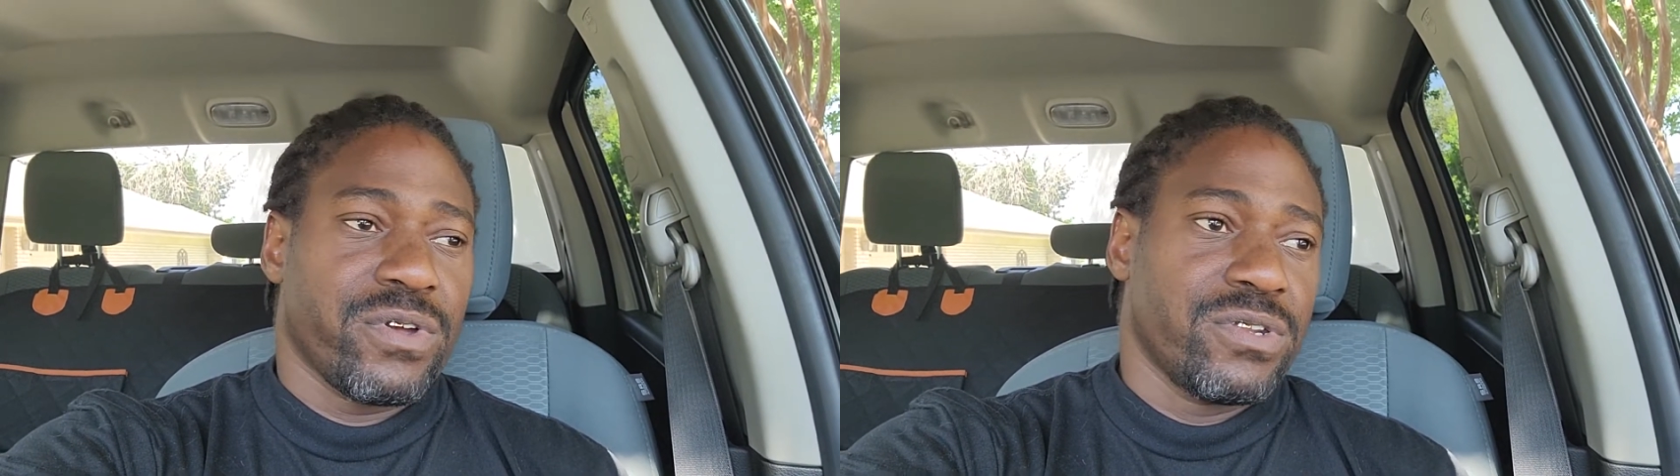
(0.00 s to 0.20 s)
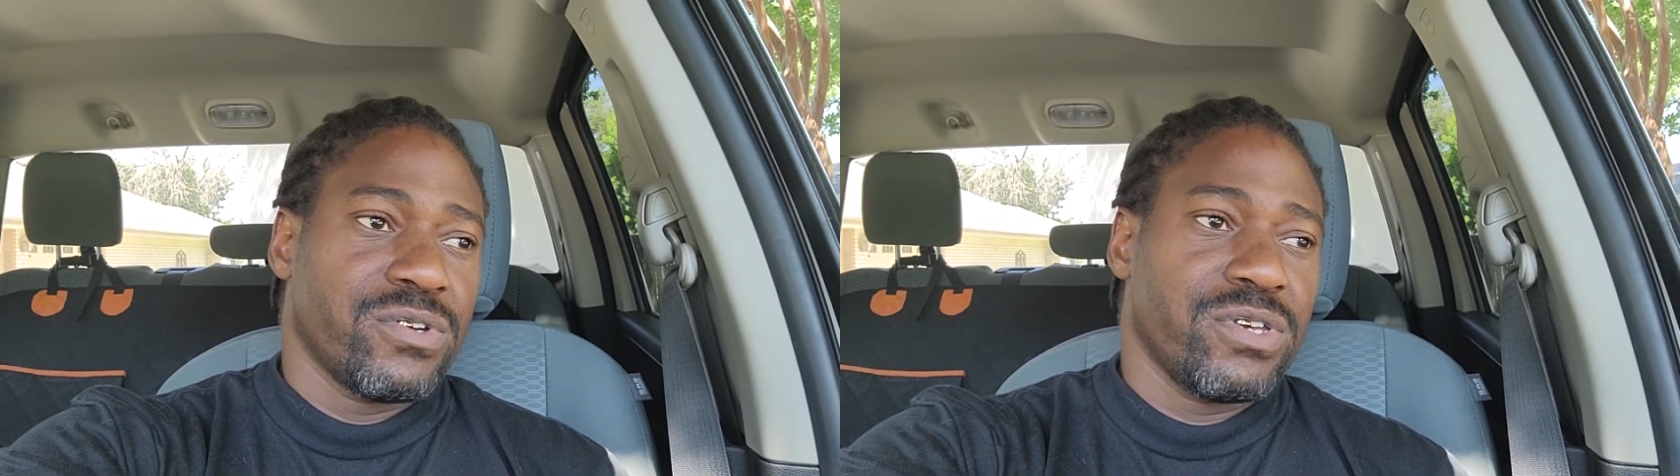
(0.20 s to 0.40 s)

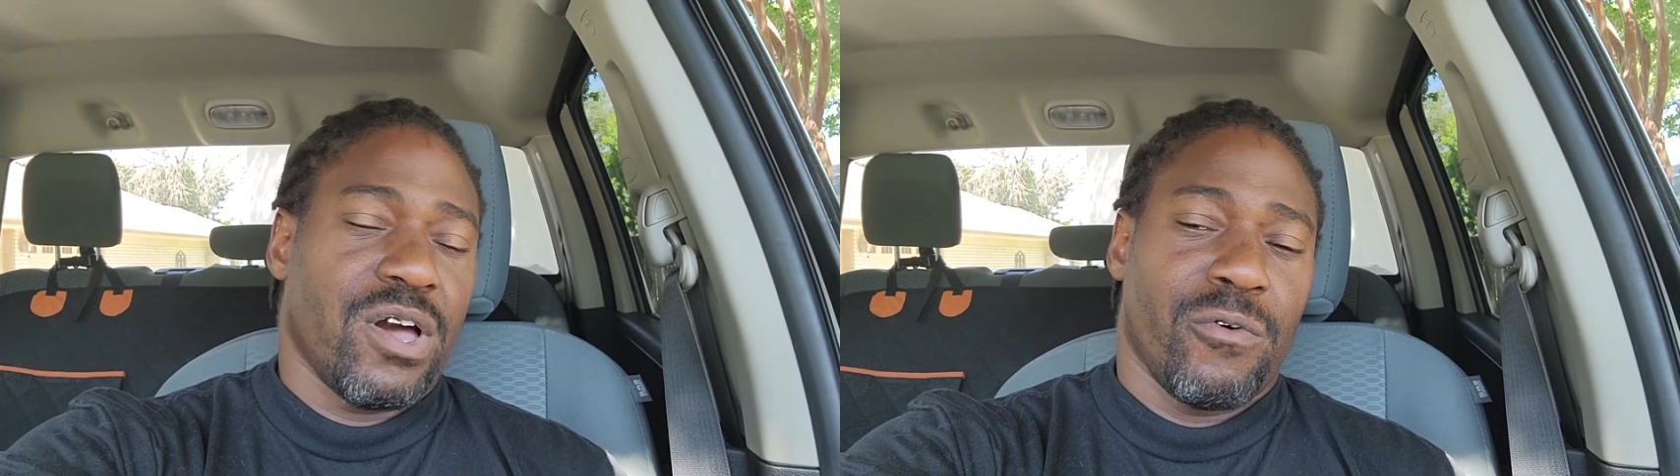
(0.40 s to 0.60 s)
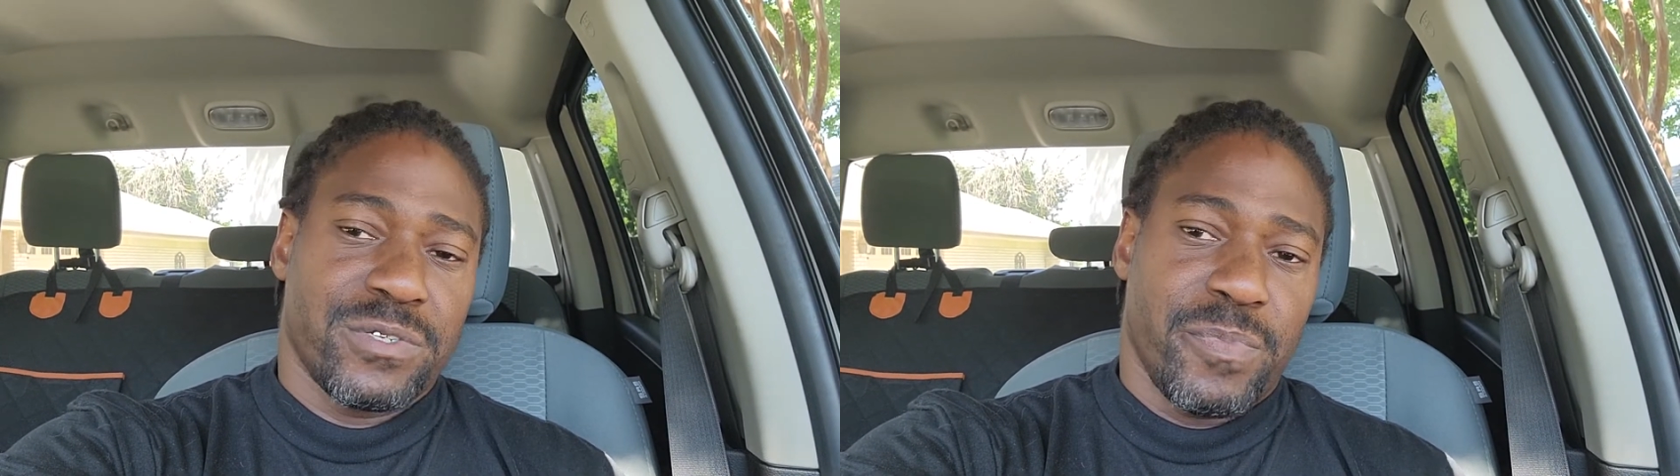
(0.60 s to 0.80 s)
you know you're
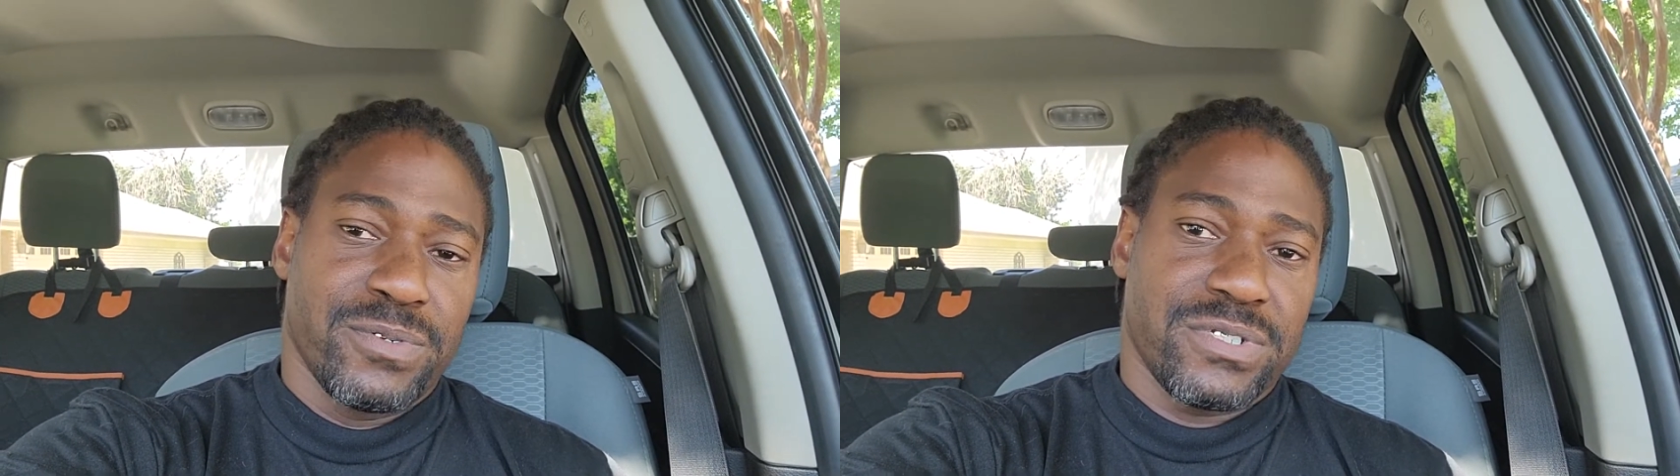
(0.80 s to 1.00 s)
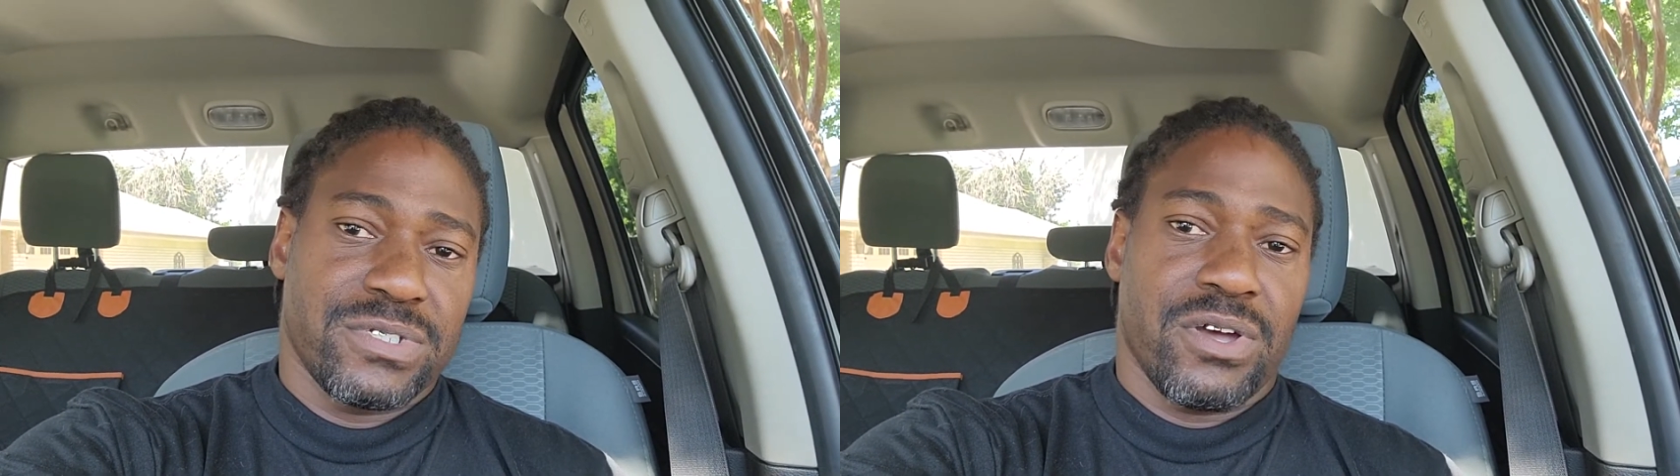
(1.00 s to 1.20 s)
always
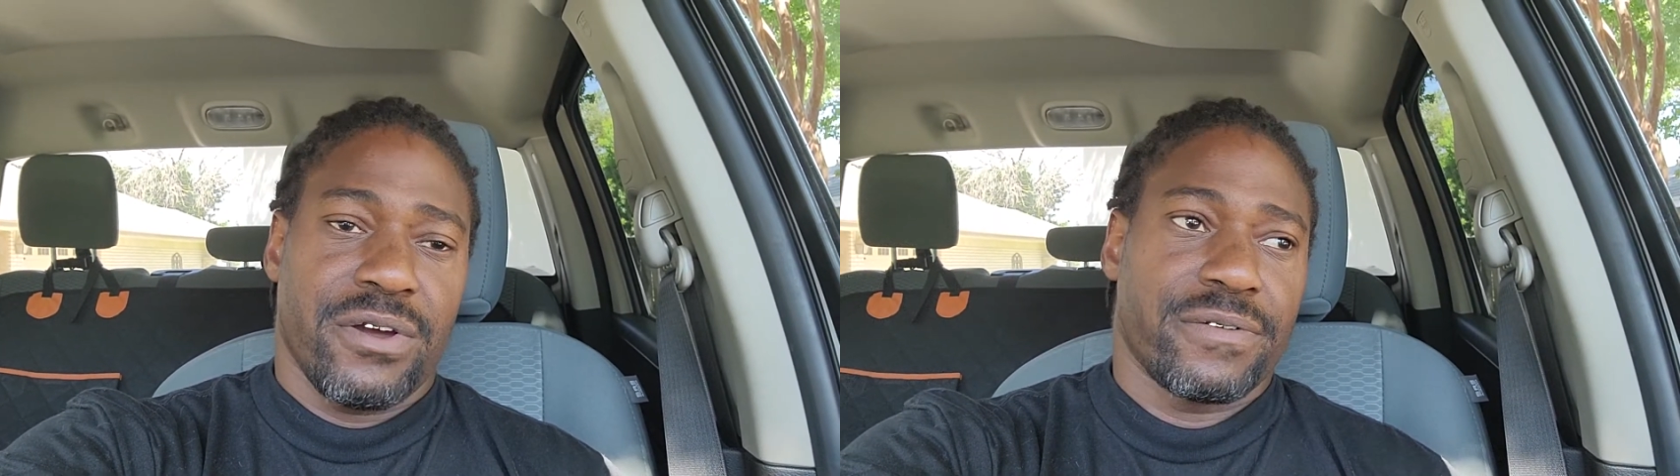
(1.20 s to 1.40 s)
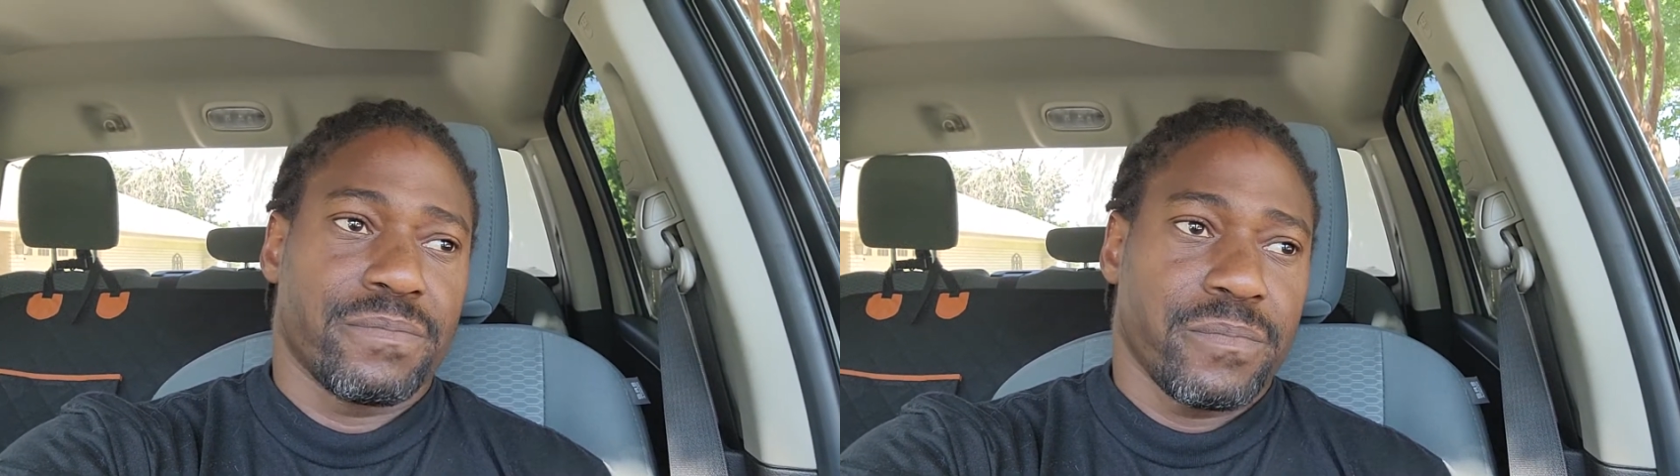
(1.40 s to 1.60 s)
supposed to start